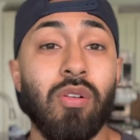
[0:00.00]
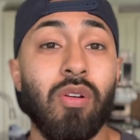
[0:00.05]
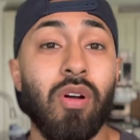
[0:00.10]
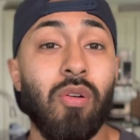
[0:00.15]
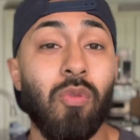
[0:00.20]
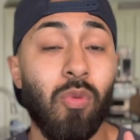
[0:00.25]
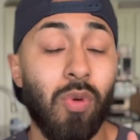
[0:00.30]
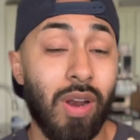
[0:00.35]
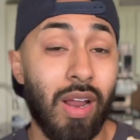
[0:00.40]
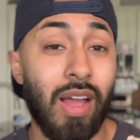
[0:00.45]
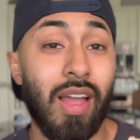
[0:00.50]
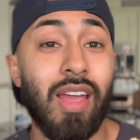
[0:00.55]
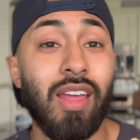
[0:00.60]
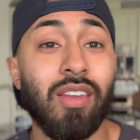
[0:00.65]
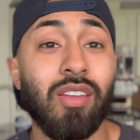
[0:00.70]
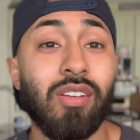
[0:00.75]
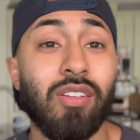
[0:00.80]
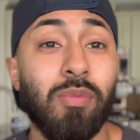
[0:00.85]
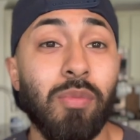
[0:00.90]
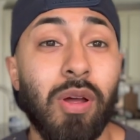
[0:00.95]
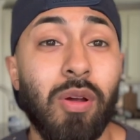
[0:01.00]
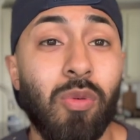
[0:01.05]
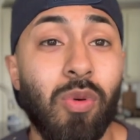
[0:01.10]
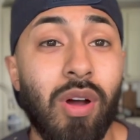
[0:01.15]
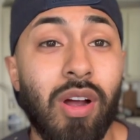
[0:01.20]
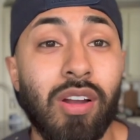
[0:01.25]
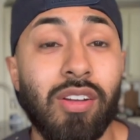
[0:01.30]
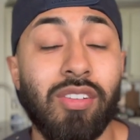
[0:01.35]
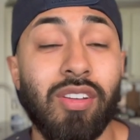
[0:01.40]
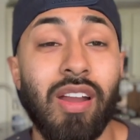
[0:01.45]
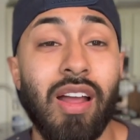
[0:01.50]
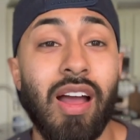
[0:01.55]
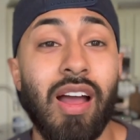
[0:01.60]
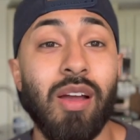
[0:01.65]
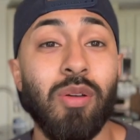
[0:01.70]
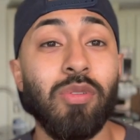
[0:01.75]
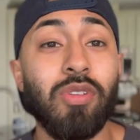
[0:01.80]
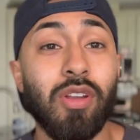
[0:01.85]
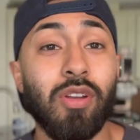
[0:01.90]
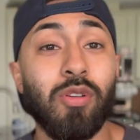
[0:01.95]
when I had looked at my watch, I
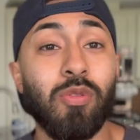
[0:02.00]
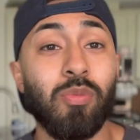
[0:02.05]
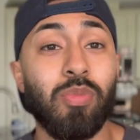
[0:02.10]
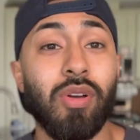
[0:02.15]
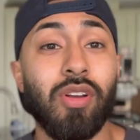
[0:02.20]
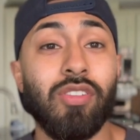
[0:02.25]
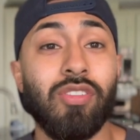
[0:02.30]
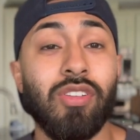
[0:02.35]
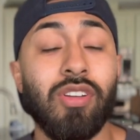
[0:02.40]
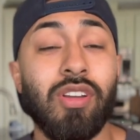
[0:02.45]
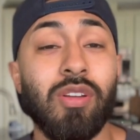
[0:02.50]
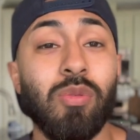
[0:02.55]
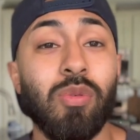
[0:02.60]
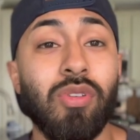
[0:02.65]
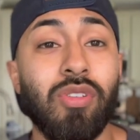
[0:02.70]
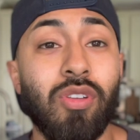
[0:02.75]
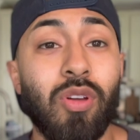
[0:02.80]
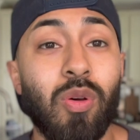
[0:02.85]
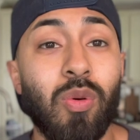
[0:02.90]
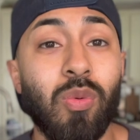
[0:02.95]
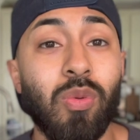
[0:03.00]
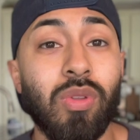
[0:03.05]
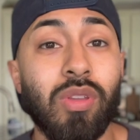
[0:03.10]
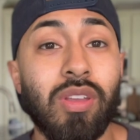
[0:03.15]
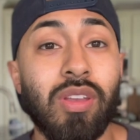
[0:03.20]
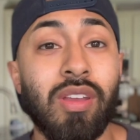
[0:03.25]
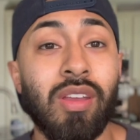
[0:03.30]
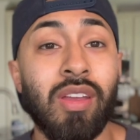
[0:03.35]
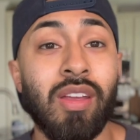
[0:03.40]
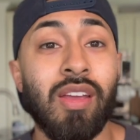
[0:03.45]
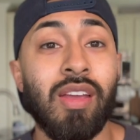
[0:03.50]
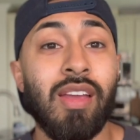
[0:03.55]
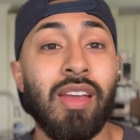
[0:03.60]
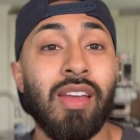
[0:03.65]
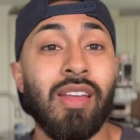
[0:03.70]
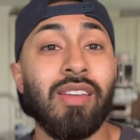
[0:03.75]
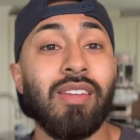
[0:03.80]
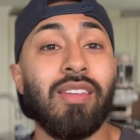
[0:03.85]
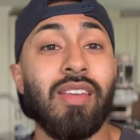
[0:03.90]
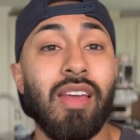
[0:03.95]
was under the impression it was only
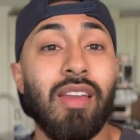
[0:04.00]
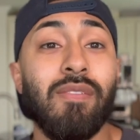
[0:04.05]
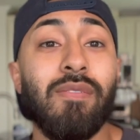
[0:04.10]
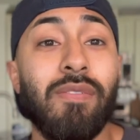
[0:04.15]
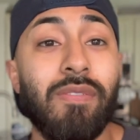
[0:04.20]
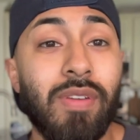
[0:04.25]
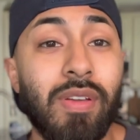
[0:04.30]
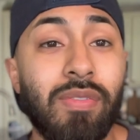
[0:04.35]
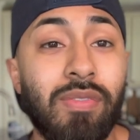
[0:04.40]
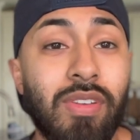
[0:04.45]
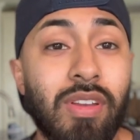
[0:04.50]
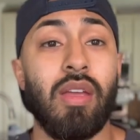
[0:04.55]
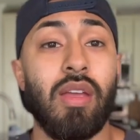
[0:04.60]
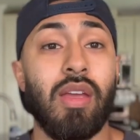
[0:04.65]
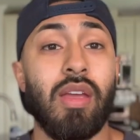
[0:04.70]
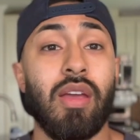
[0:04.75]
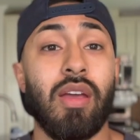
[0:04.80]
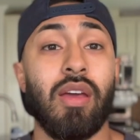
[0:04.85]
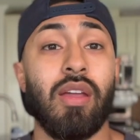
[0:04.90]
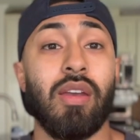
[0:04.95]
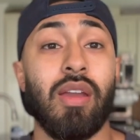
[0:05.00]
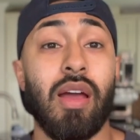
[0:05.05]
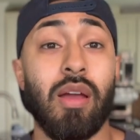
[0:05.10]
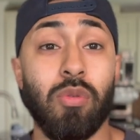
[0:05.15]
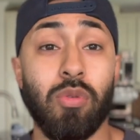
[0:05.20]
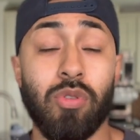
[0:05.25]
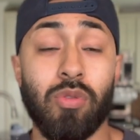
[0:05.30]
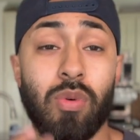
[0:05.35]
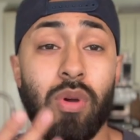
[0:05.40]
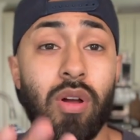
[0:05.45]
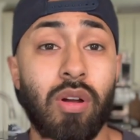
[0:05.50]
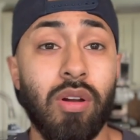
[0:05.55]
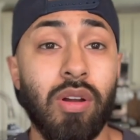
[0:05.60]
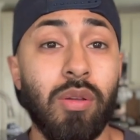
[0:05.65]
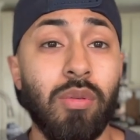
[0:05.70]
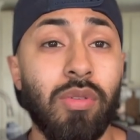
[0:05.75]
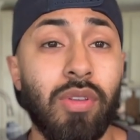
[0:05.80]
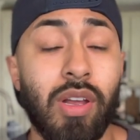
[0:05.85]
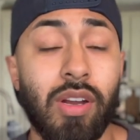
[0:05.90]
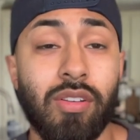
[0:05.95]
ten fifty, and I was wrong. It
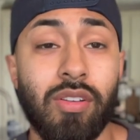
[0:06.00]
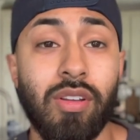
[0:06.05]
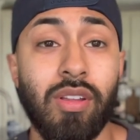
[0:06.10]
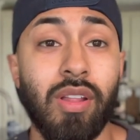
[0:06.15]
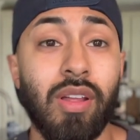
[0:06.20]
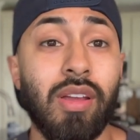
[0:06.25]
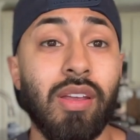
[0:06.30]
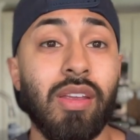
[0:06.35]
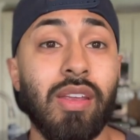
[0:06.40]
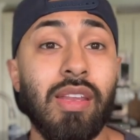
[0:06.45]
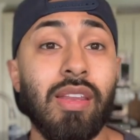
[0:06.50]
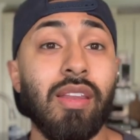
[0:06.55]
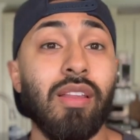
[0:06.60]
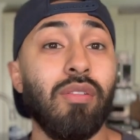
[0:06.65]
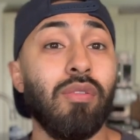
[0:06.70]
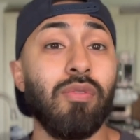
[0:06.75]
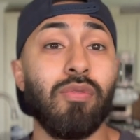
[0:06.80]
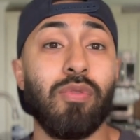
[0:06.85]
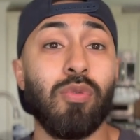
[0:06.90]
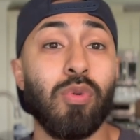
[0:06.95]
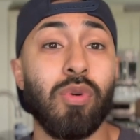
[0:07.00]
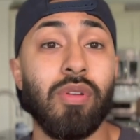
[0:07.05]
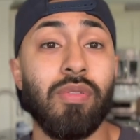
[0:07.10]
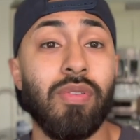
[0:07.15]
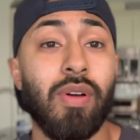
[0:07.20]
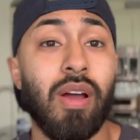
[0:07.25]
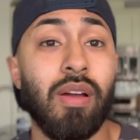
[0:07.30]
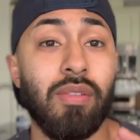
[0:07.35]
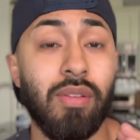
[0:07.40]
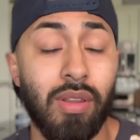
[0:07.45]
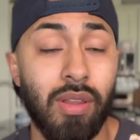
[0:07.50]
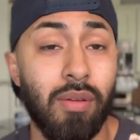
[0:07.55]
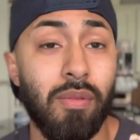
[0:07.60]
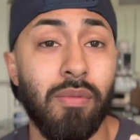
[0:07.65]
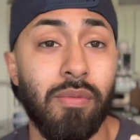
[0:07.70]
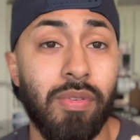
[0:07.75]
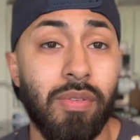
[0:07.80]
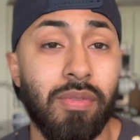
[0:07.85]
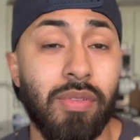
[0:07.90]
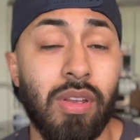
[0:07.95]
was actually like eleven forty-five, eleven
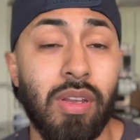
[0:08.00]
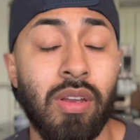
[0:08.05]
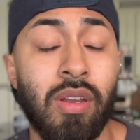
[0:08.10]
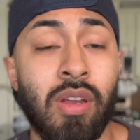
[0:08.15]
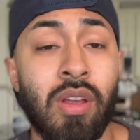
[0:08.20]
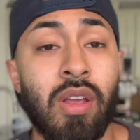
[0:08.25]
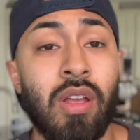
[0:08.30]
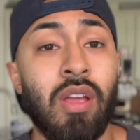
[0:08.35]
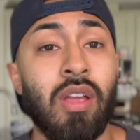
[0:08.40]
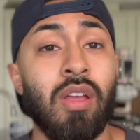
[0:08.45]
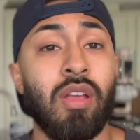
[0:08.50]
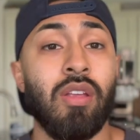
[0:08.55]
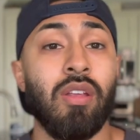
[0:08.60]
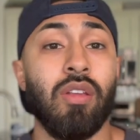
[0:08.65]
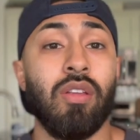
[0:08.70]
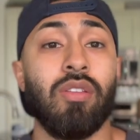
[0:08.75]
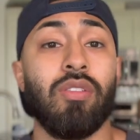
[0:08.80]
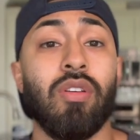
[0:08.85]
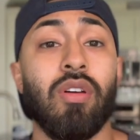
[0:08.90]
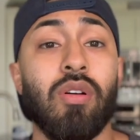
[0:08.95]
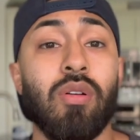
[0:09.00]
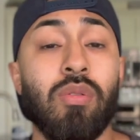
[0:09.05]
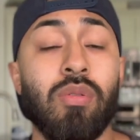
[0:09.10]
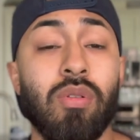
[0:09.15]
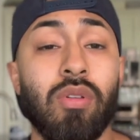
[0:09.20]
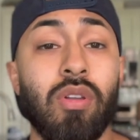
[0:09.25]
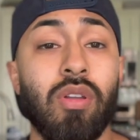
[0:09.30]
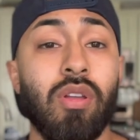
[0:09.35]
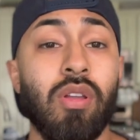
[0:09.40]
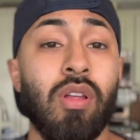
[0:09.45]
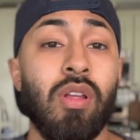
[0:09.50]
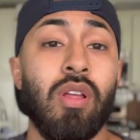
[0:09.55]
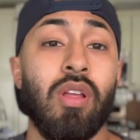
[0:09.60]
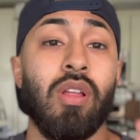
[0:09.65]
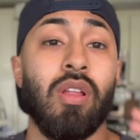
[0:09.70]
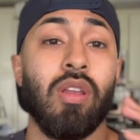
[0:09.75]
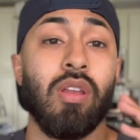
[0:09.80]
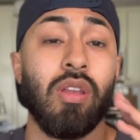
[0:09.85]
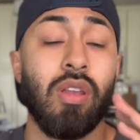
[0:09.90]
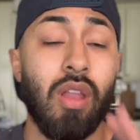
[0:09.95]
fifty. So
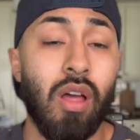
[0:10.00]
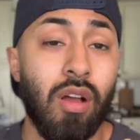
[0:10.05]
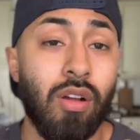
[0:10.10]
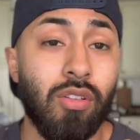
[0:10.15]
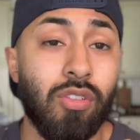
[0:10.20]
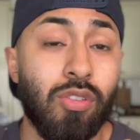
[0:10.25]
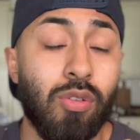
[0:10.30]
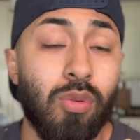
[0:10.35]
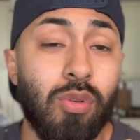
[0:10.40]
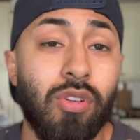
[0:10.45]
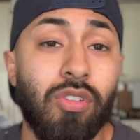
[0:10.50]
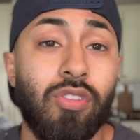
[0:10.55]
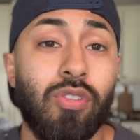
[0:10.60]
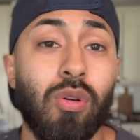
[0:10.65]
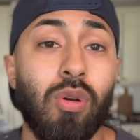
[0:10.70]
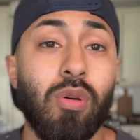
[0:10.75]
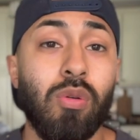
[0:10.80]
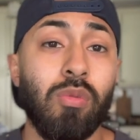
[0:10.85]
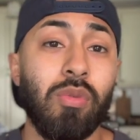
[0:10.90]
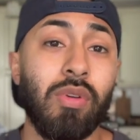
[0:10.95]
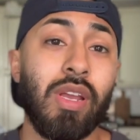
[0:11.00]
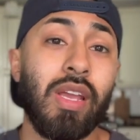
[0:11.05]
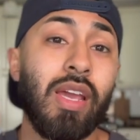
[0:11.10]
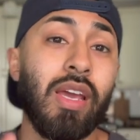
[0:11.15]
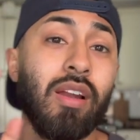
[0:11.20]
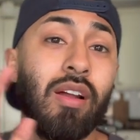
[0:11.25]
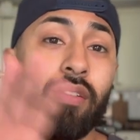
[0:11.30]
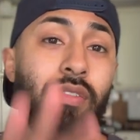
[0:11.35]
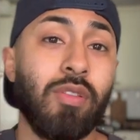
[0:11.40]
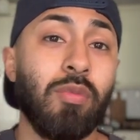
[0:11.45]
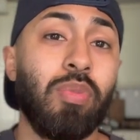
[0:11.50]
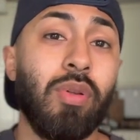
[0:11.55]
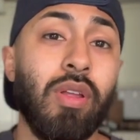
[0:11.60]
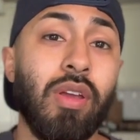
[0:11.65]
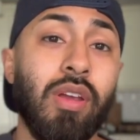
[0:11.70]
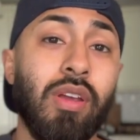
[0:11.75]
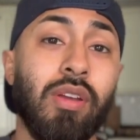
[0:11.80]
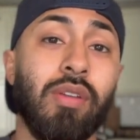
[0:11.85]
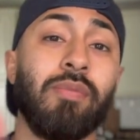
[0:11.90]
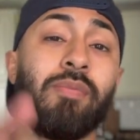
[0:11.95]
long story short, we get off the
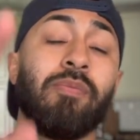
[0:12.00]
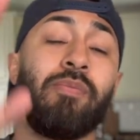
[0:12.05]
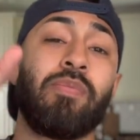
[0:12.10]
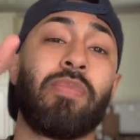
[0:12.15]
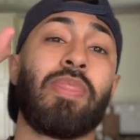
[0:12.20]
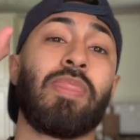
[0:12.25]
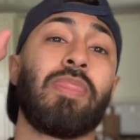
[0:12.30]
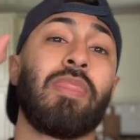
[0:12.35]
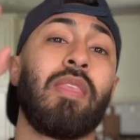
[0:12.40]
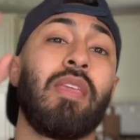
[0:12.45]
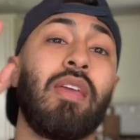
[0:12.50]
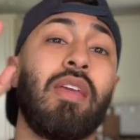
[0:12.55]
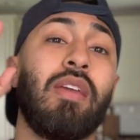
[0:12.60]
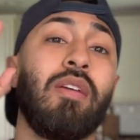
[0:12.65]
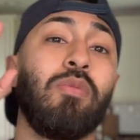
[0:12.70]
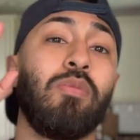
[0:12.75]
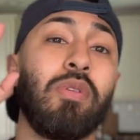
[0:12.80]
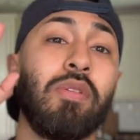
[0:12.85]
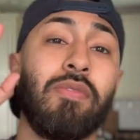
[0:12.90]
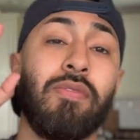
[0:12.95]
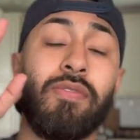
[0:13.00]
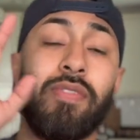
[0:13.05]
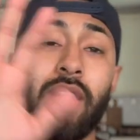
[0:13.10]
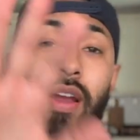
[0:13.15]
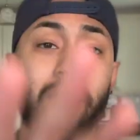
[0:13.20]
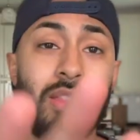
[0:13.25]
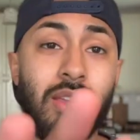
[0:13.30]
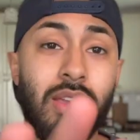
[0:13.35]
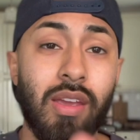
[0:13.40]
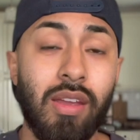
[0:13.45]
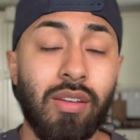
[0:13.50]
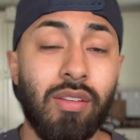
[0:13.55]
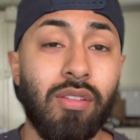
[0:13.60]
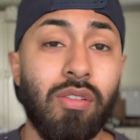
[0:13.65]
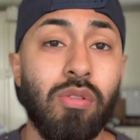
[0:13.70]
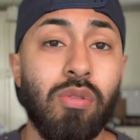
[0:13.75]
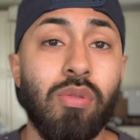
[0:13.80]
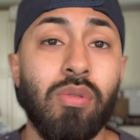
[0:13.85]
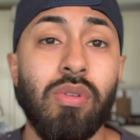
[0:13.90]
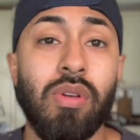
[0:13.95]
plane and we finally get
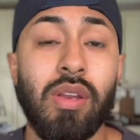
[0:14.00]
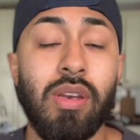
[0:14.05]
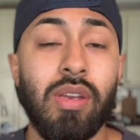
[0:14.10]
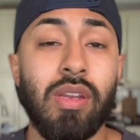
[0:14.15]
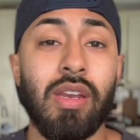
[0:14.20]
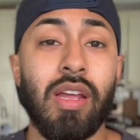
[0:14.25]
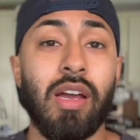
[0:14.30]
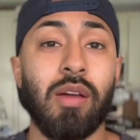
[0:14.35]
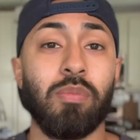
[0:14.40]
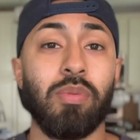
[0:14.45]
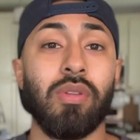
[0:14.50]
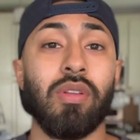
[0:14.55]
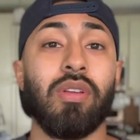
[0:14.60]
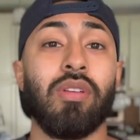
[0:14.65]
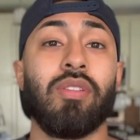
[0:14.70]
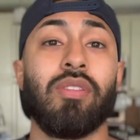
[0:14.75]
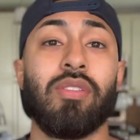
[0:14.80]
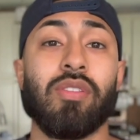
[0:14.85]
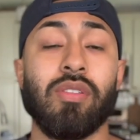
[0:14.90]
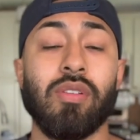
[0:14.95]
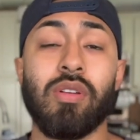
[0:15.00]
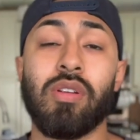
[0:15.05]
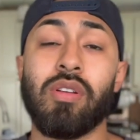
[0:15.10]
to Indianapolis,